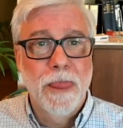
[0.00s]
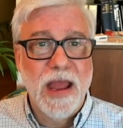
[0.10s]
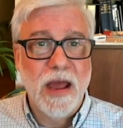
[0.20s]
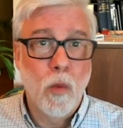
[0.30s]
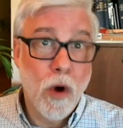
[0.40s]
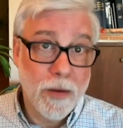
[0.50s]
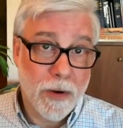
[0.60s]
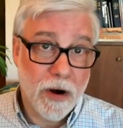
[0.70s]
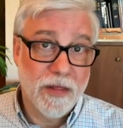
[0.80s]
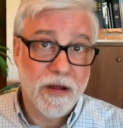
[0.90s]
in one
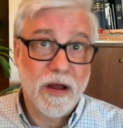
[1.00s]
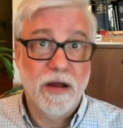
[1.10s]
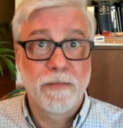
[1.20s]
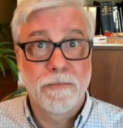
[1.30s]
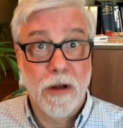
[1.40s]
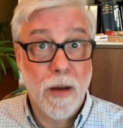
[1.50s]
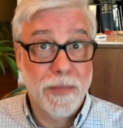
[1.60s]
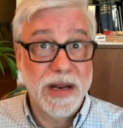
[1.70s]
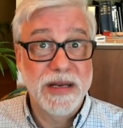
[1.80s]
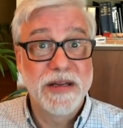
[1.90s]
part of the
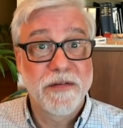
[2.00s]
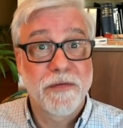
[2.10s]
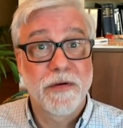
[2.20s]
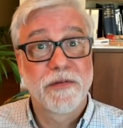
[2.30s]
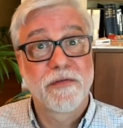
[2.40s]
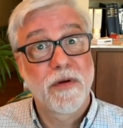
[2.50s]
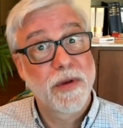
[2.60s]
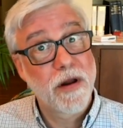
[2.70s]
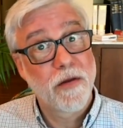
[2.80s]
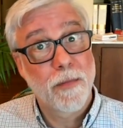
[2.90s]
company differs from
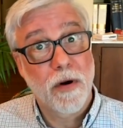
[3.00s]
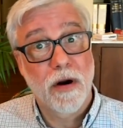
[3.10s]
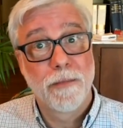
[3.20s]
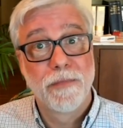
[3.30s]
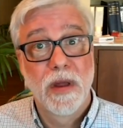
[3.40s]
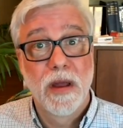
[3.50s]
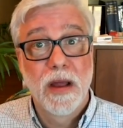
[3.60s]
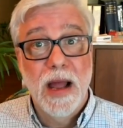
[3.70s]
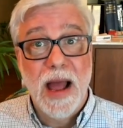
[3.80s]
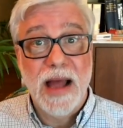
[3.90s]
another part.
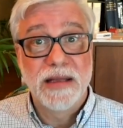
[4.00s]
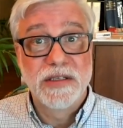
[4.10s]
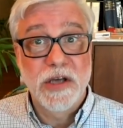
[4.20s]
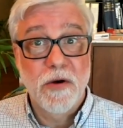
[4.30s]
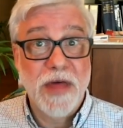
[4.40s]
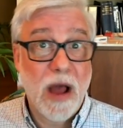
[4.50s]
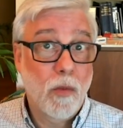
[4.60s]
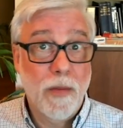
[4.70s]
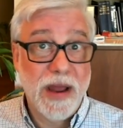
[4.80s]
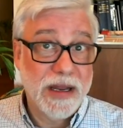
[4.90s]
And so that
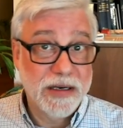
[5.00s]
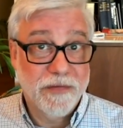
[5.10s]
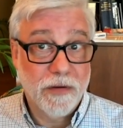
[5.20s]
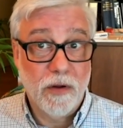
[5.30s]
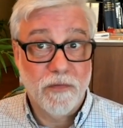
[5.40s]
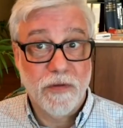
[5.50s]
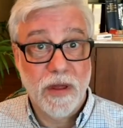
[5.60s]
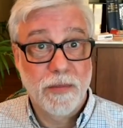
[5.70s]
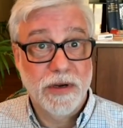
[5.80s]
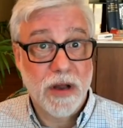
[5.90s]
will make it difficult for
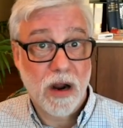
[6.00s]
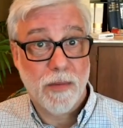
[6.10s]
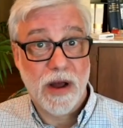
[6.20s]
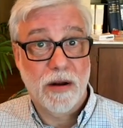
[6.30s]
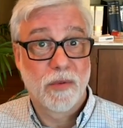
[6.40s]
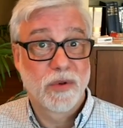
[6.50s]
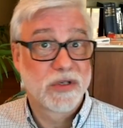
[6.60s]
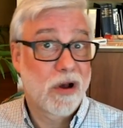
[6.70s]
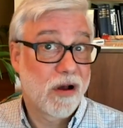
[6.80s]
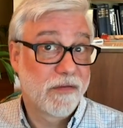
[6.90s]
them to talk about and
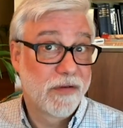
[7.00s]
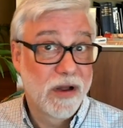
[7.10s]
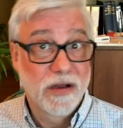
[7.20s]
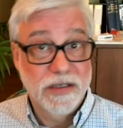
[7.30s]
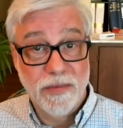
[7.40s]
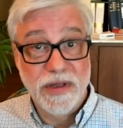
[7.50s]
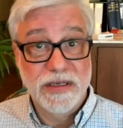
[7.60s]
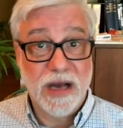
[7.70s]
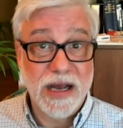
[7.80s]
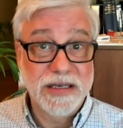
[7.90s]
resolve some of these